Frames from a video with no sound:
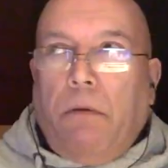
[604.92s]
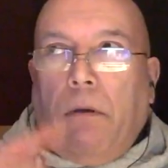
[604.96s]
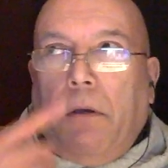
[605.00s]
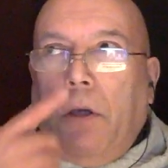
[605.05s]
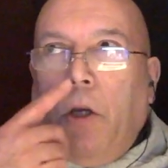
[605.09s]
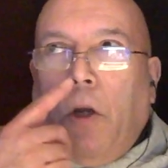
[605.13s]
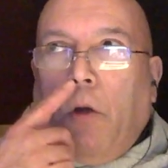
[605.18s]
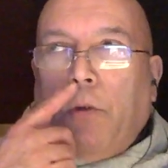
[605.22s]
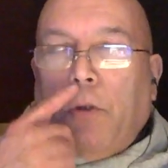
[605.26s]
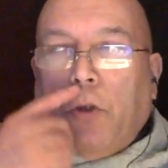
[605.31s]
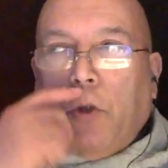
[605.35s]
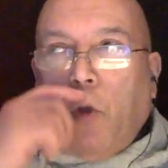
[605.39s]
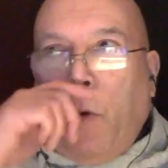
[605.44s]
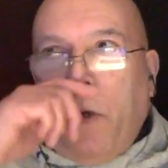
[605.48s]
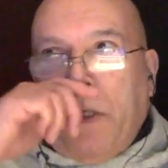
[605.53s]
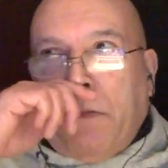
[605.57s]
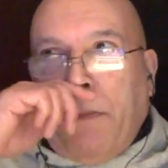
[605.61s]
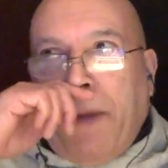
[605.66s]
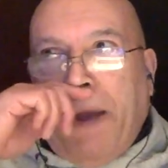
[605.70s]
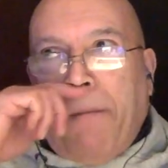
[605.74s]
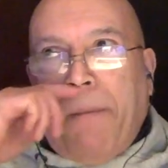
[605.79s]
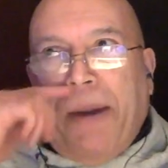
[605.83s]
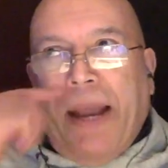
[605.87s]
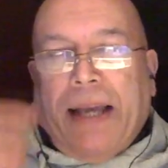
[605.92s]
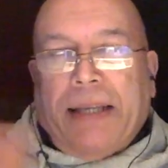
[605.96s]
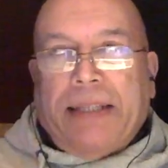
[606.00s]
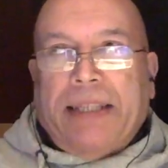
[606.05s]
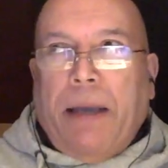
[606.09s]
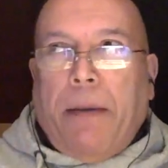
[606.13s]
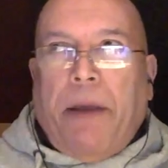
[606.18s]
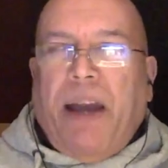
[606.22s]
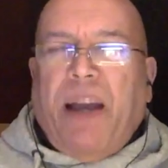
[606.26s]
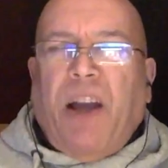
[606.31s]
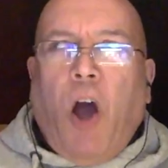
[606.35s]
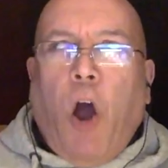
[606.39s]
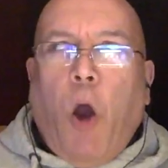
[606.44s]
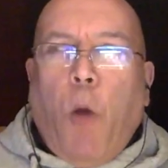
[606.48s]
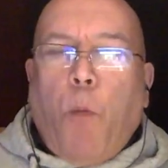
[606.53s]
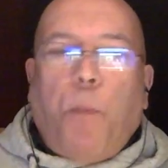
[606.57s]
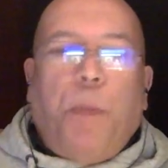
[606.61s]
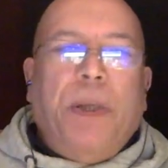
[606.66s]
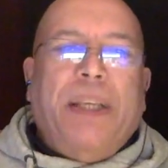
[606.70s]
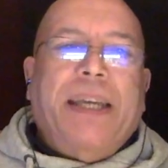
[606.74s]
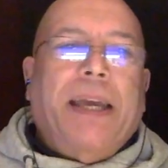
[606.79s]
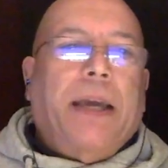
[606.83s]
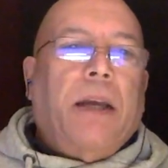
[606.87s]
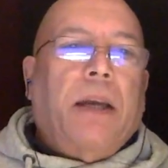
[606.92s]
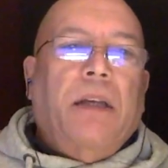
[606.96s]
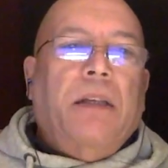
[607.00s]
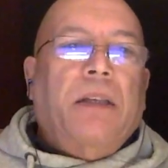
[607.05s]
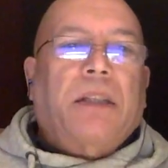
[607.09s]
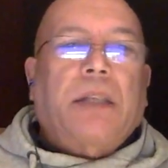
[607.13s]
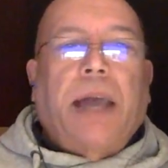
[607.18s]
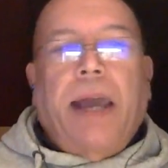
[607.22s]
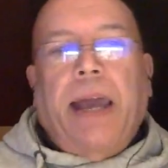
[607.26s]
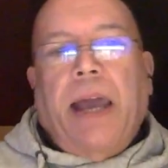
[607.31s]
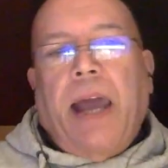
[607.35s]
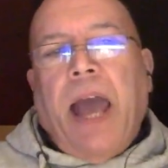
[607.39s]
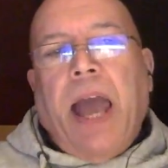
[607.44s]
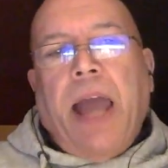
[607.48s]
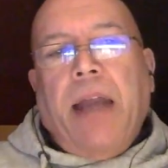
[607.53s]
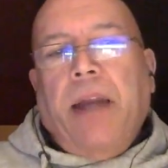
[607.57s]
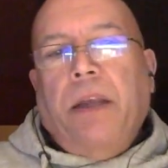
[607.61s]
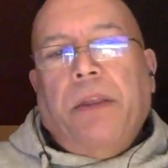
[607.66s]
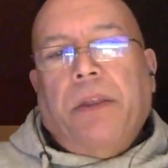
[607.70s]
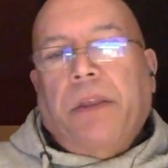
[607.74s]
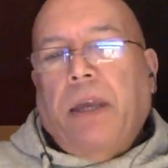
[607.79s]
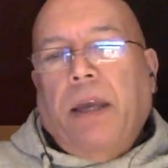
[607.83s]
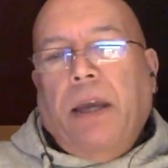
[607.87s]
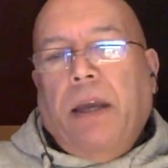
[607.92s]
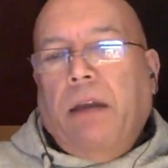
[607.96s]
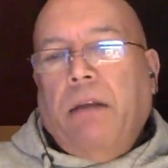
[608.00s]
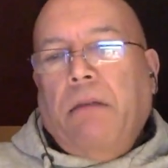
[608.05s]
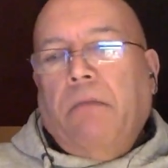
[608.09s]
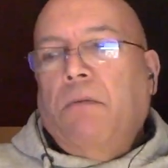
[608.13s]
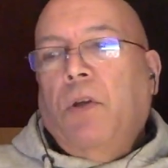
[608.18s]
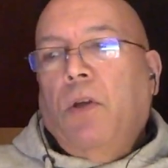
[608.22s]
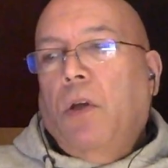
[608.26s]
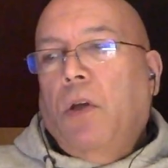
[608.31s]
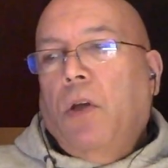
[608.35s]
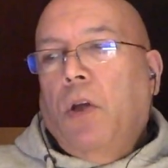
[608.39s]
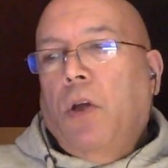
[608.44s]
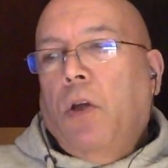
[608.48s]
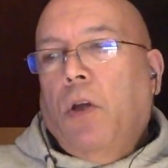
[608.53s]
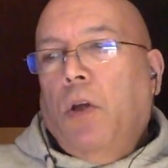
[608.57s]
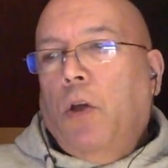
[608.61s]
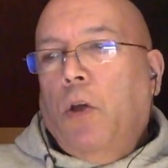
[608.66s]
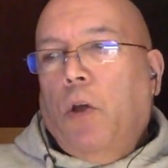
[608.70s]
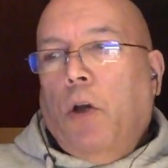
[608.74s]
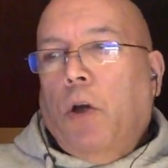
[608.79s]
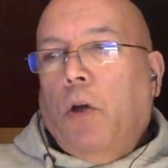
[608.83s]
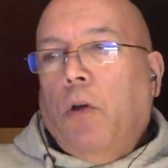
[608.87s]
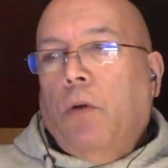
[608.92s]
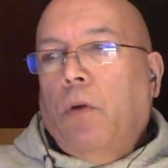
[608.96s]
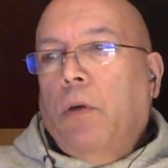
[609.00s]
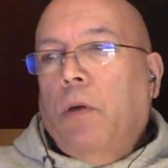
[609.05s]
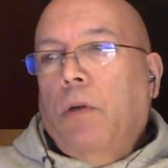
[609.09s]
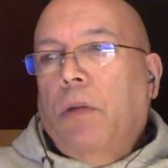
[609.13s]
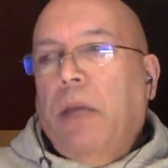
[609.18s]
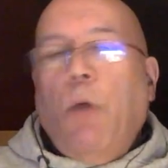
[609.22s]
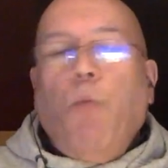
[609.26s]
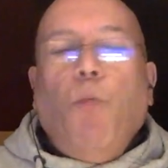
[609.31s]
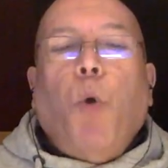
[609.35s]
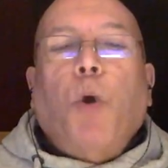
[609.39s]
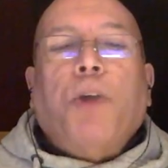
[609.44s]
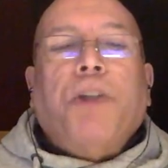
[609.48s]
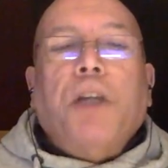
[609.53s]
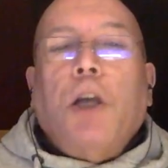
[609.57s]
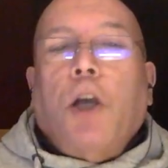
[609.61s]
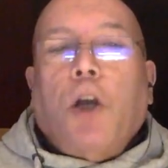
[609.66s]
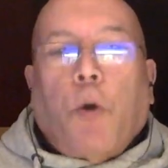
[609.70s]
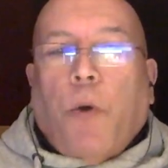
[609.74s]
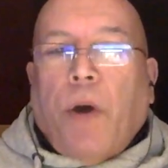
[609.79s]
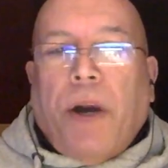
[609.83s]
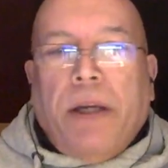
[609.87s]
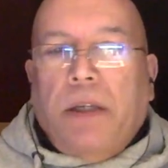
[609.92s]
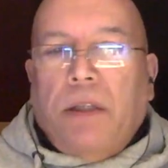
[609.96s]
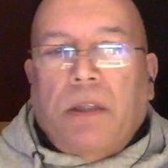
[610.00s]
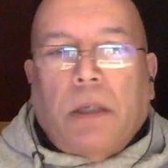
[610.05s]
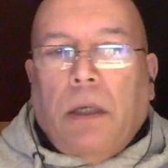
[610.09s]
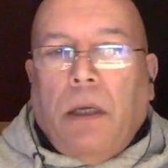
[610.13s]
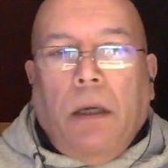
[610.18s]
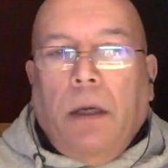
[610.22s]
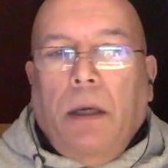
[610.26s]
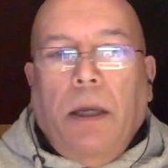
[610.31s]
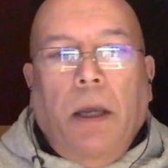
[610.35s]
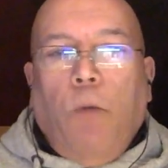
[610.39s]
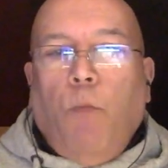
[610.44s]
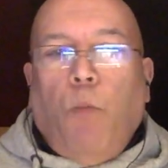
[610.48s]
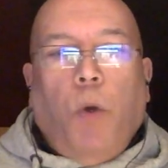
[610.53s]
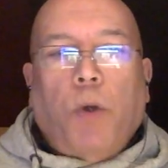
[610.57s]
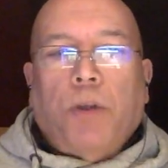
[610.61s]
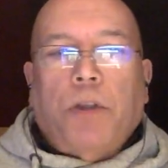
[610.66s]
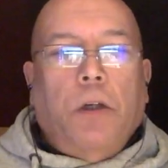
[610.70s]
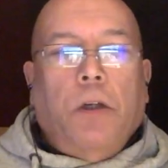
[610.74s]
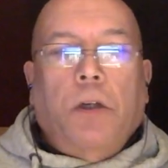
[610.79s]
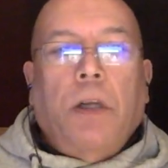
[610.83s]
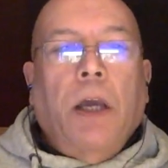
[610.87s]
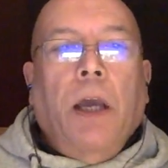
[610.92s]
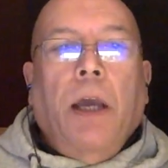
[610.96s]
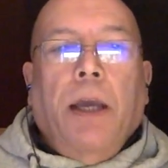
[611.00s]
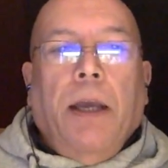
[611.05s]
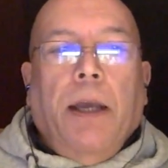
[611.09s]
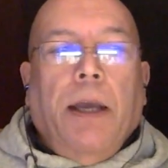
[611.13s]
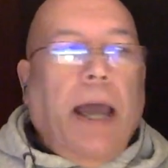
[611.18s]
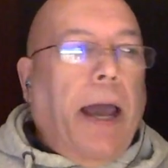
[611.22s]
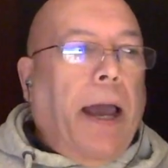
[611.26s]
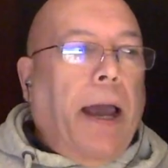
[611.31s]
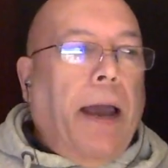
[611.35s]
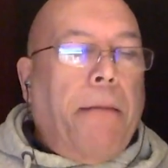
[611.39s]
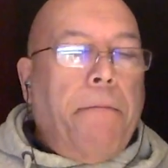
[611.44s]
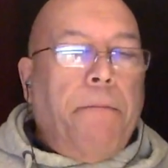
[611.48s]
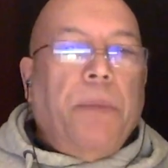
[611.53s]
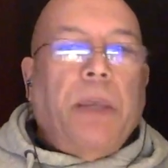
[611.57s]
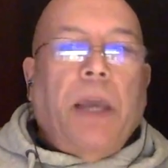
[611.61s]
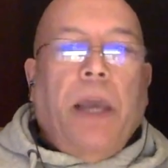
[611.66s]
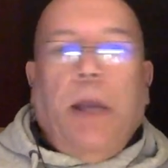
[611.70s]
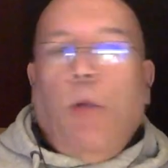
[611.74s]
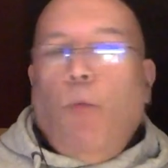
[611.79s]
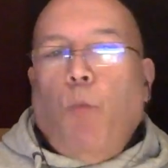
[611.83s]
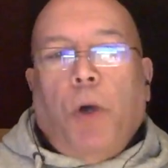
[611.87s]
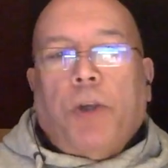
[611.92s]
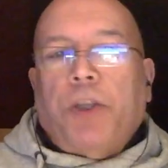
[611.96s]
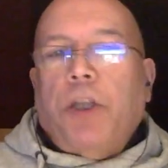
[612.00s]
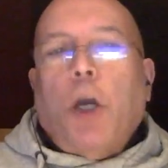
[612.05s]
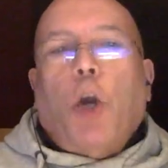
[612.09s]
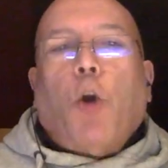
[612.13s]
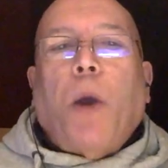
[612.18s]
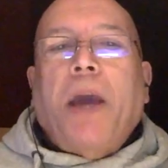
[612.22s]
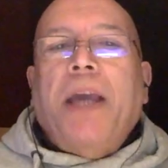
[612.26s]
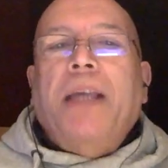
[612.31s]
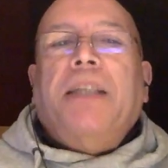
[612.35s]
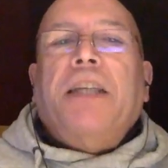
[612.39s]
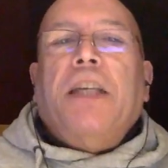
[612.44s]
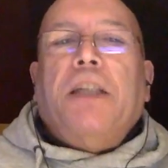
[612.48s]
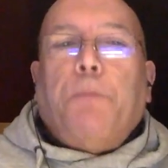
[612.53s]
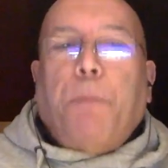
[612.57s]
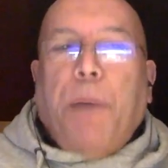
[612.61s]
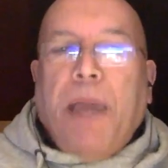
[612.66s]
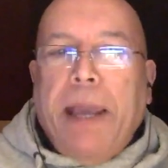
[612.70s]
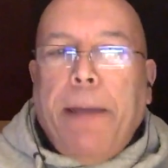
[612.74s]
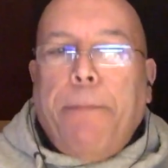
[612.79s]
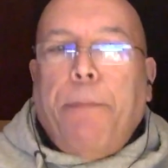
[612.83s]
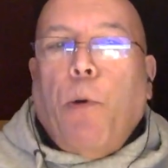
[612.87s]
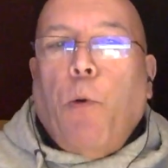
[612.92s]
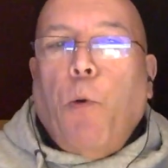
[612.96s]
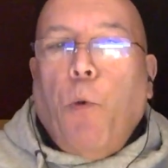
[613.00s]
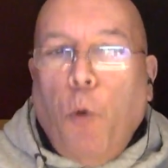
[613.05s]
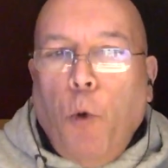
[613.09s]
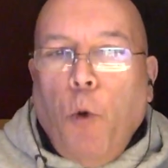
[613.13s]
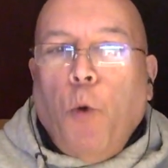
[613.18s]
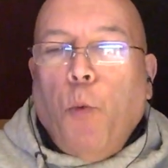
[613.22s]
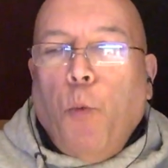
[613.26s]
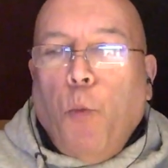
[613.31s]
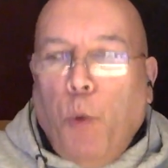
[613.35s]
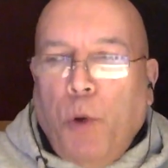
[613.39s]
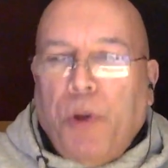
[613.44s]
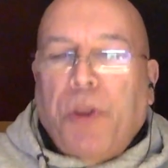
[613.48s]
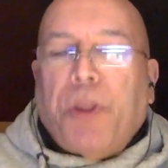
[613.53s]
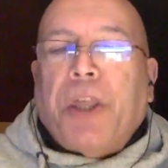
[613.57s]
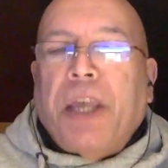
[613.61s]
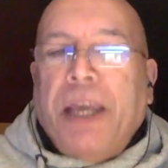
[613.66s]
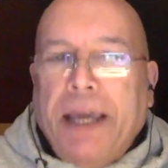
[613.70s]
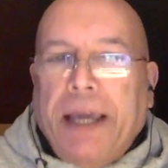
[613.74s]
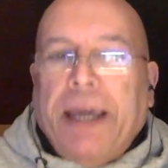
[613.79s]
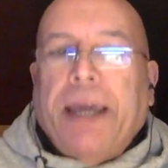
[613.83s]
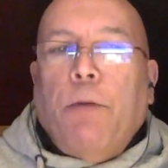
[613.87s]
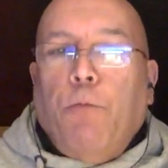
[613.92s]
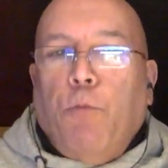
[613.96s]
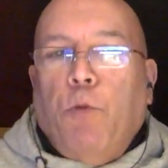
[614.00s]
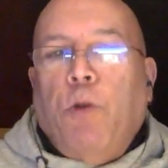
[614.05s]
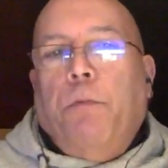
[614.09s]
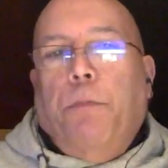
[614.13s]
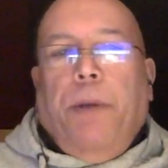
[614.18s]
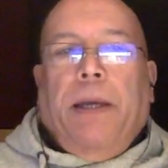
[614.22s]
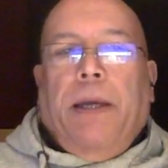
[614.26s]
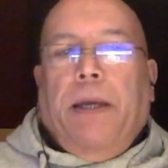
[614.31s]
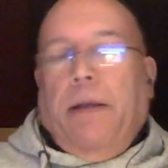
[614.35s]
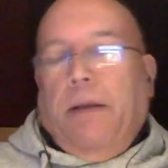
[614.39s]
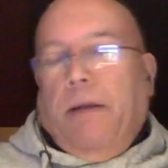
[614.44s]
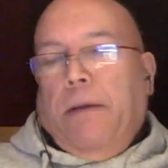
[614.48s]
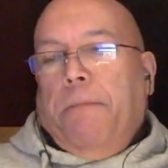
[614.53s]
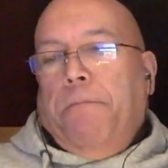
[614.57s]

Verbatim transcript: you know, stories about Black Sabbath, I can't particularly say anything, you know, it wasn't crazy. It wasn't, uh, it wasn't crazy as people would think it would be.